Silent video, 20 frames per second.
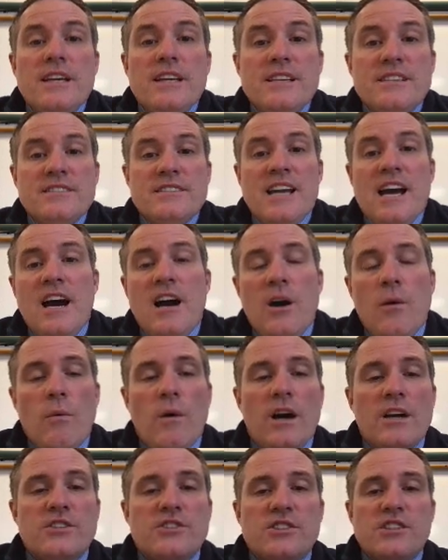is now I
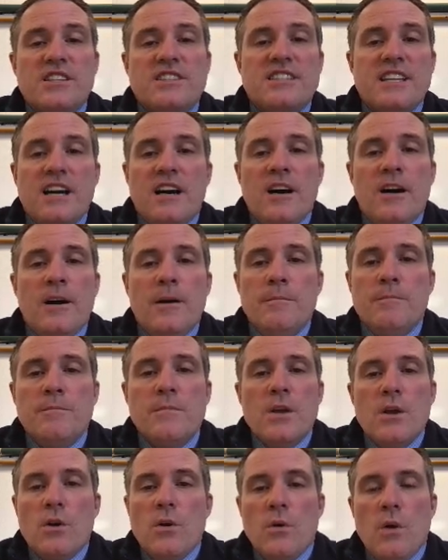want you
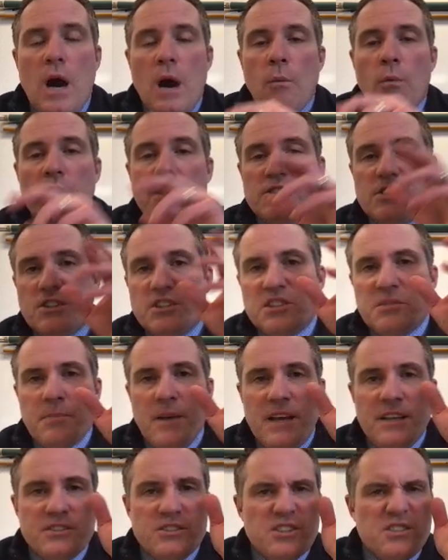to
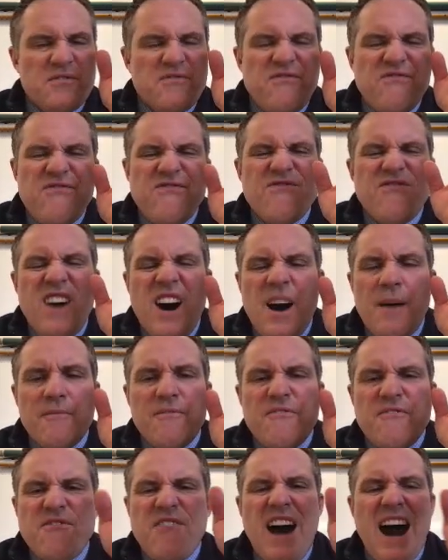spend just
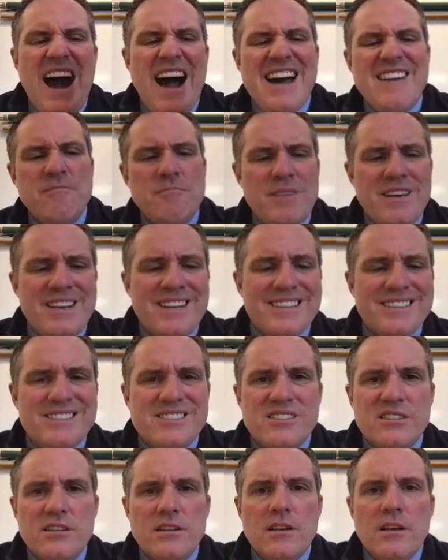5 minutes